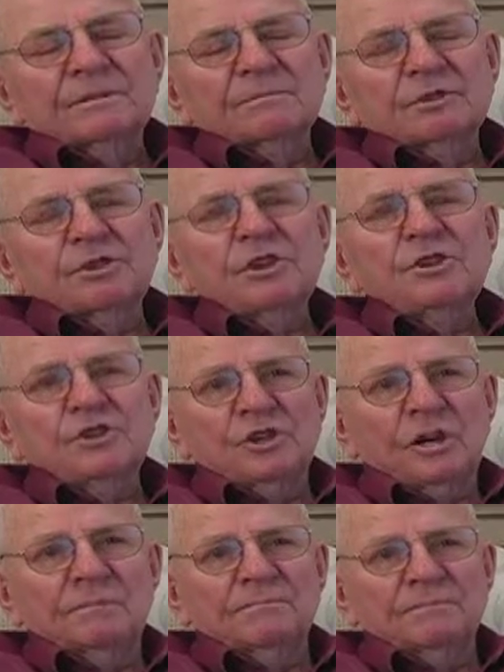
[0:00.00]
machine
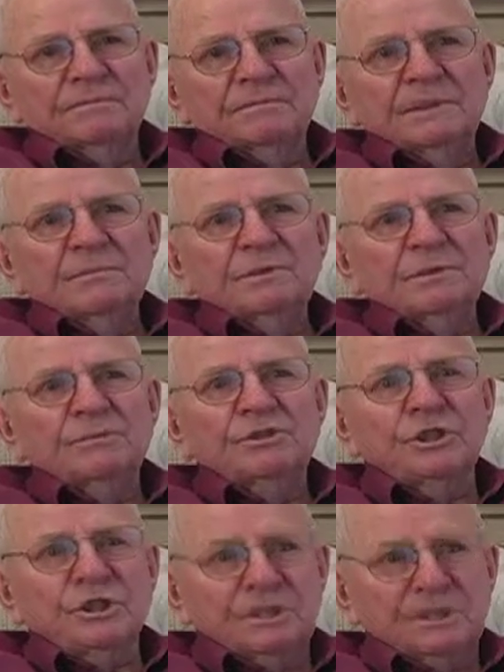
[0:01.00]
shop. He was a
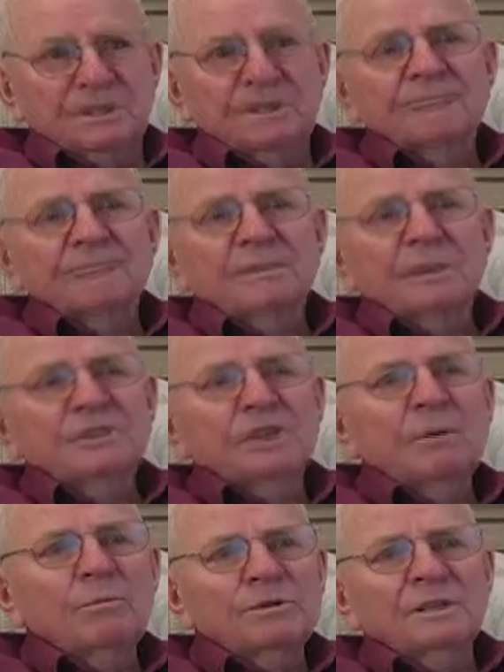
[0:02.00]
machinist. My
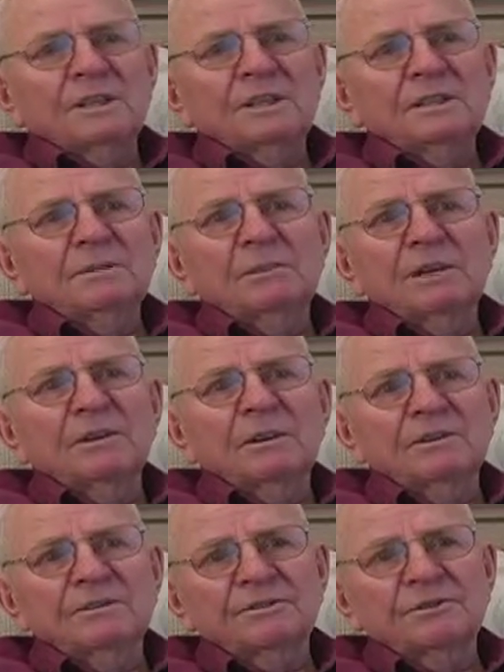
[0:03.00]
job was to clean the bed
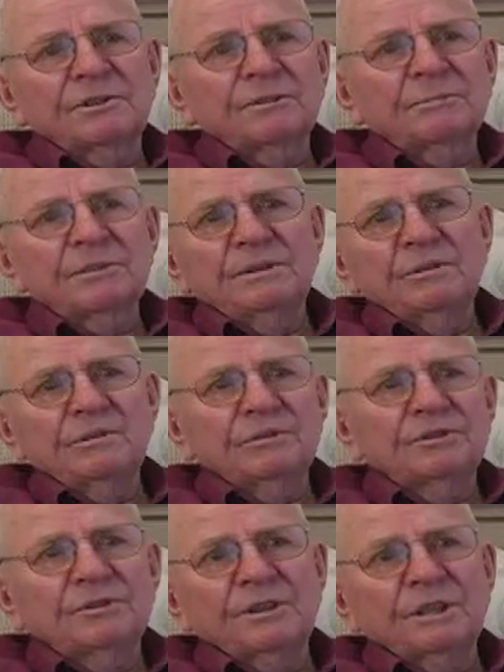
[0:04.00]
out of the below
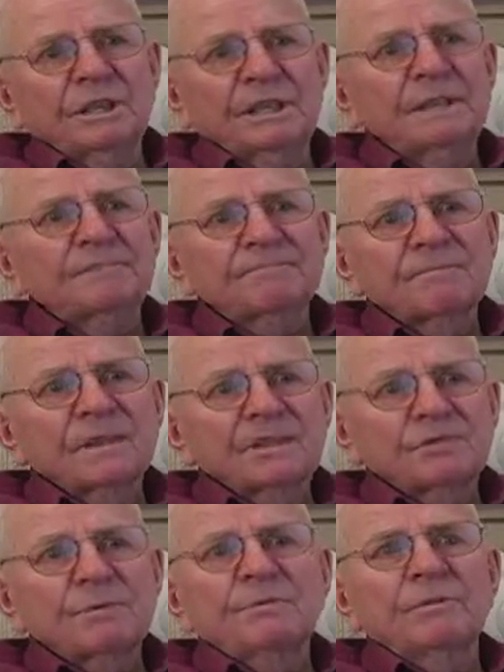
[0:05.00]
the turning lathe,
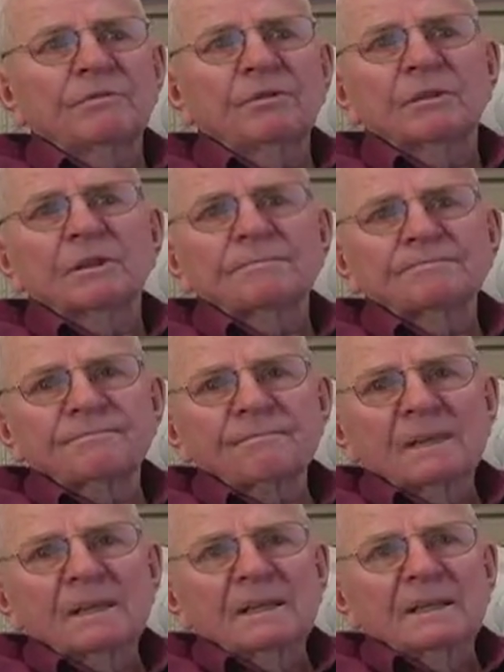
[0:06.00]
sweep the floor,
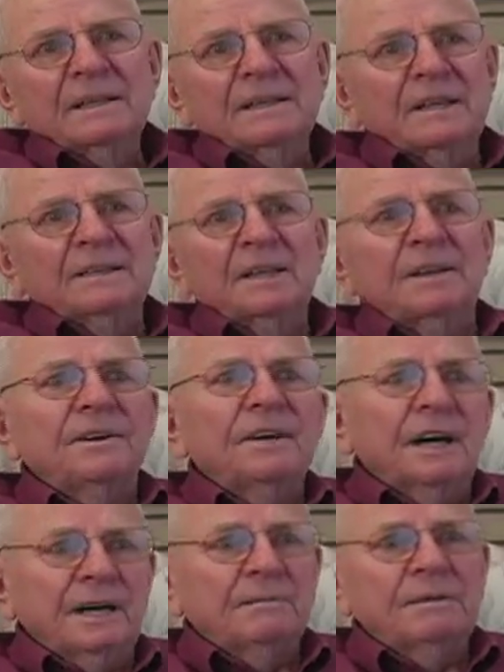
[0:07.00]
and I'd get a
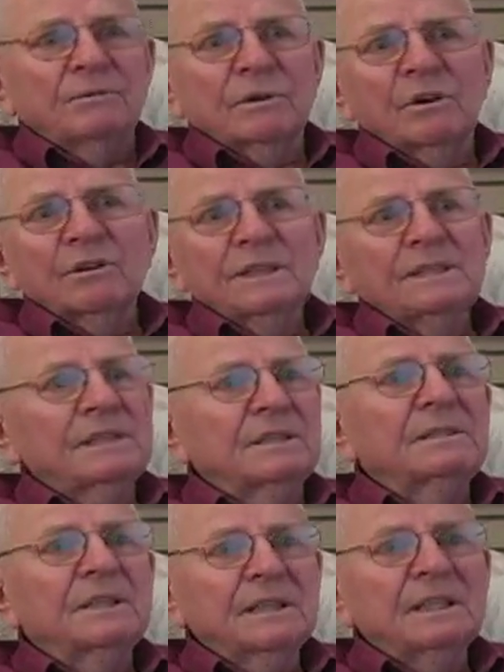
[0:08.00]
dime. I work all day
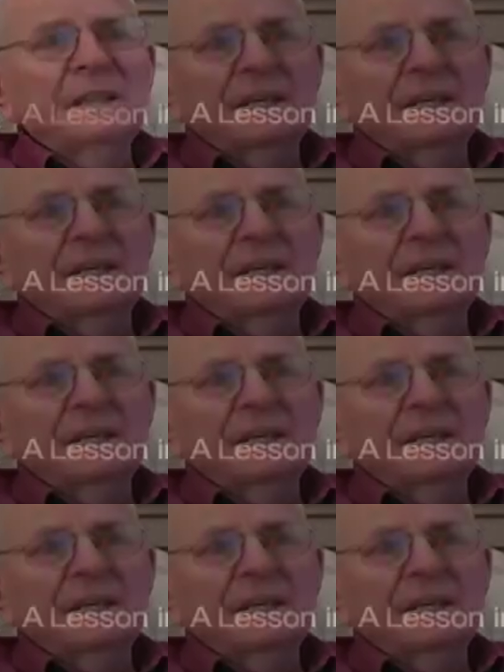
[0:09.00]
Saturday, and I'd get